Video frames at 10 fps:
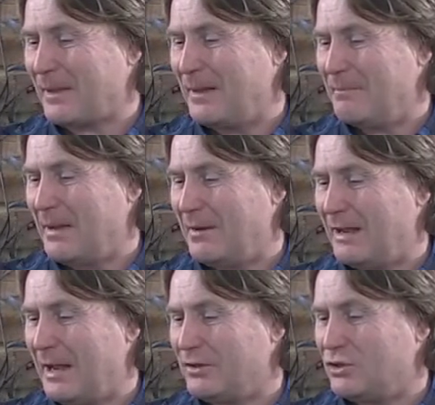
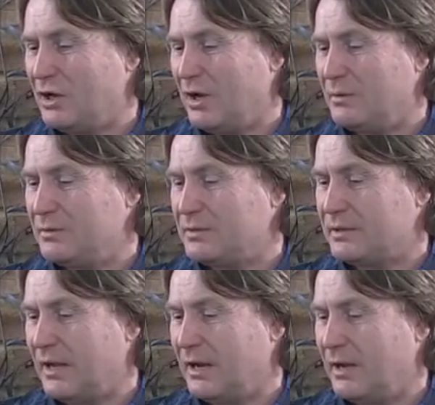Marianne Jones,
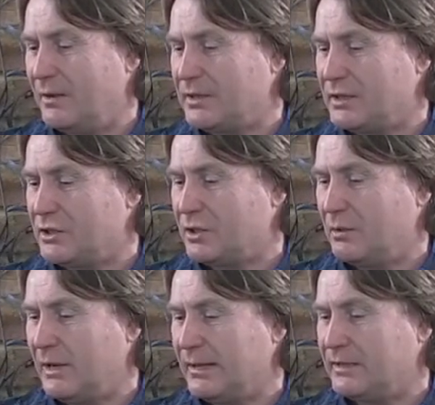hello. Is it too
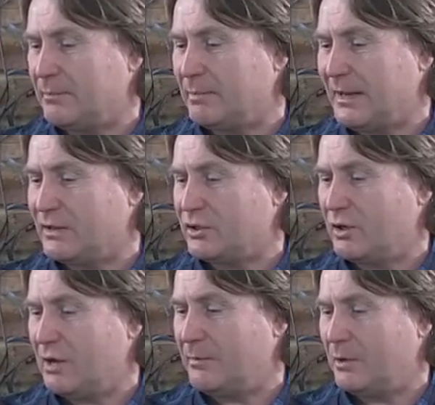late to plant
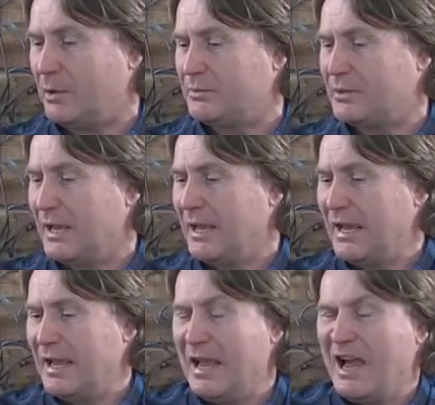tulip bulbs?
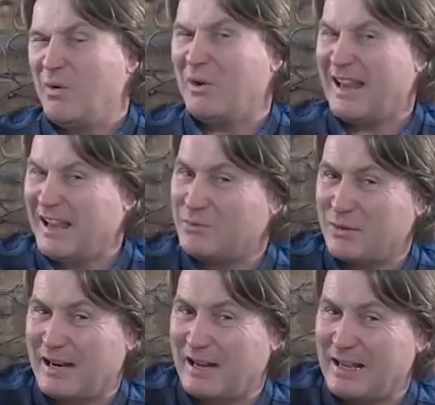Well, it is
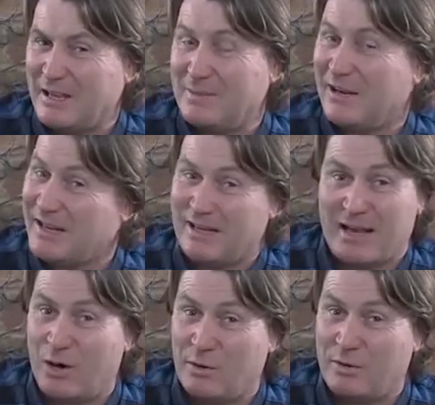really. You'd be lucky to
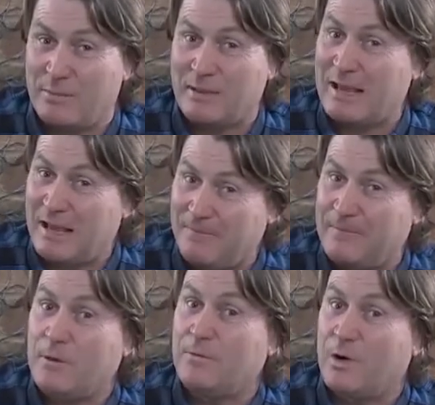get hold of them. If
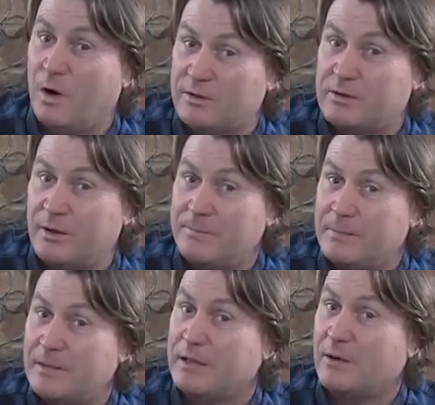you've got some
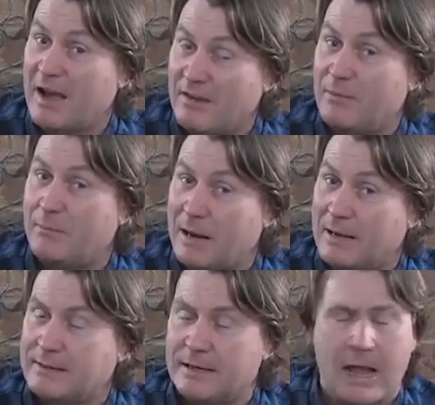that you haven't
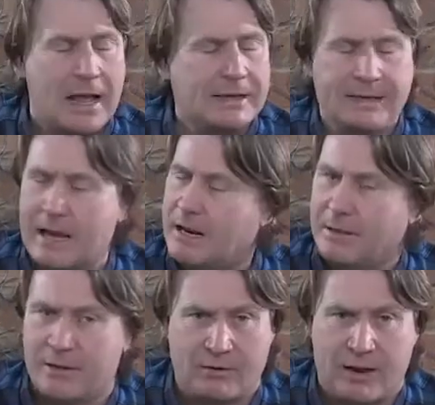planted, get them
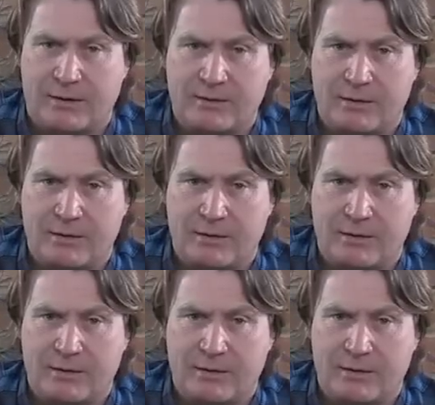in the ground.